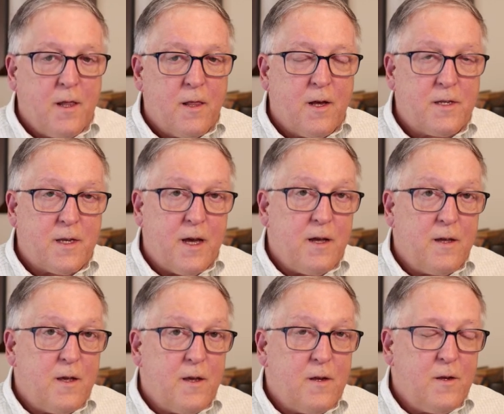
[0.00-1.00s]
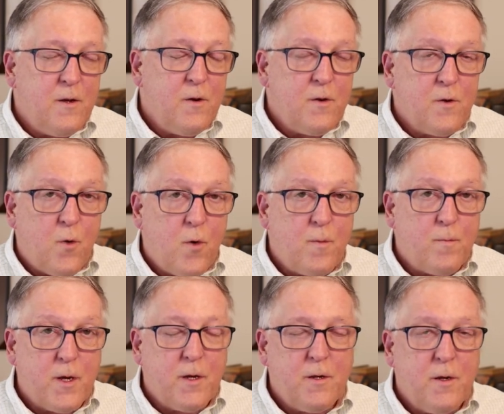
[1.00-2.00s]
Let's say that you
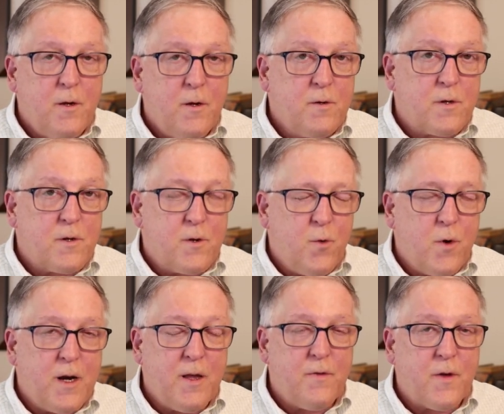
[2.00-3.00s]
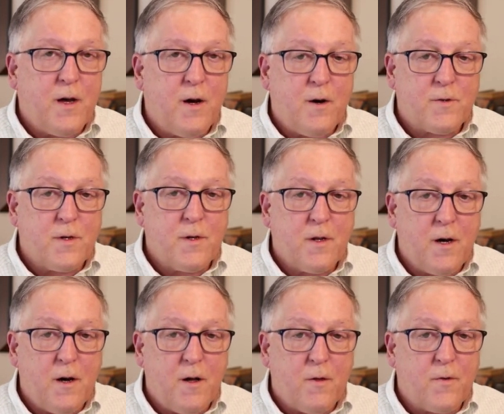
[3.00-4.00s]
normally use a twenty thousand
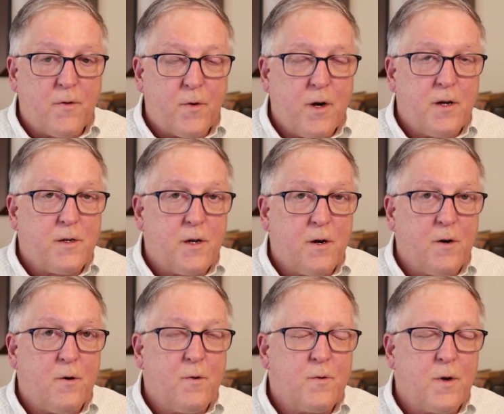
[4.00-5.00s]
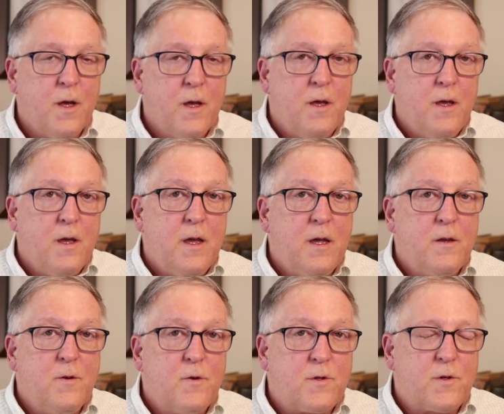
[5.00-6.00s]
dollar threshold
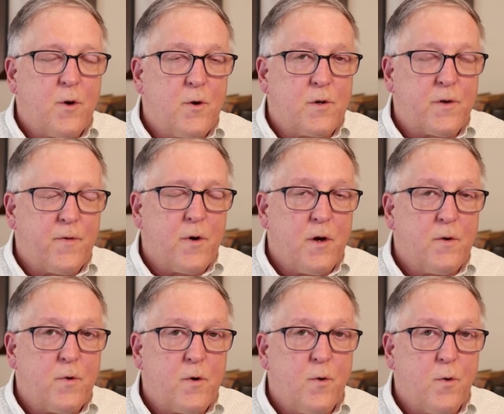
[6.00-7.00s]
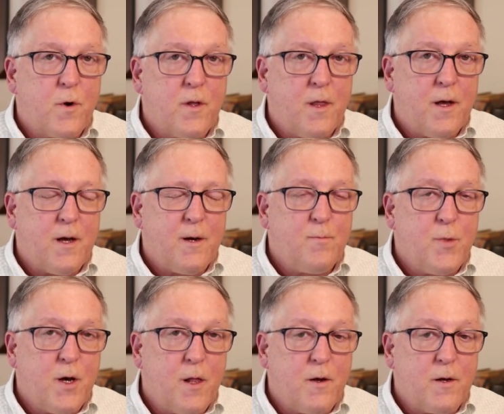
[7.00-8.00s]
in your search for unrecorded
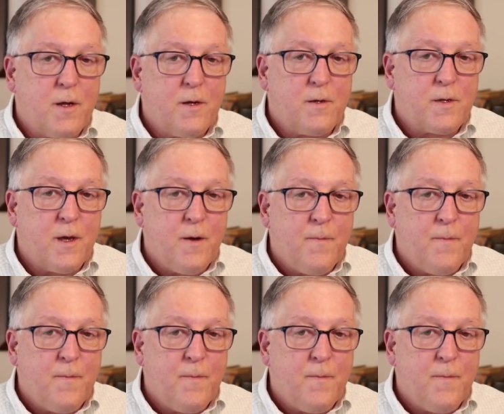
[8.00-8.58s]
liabilities.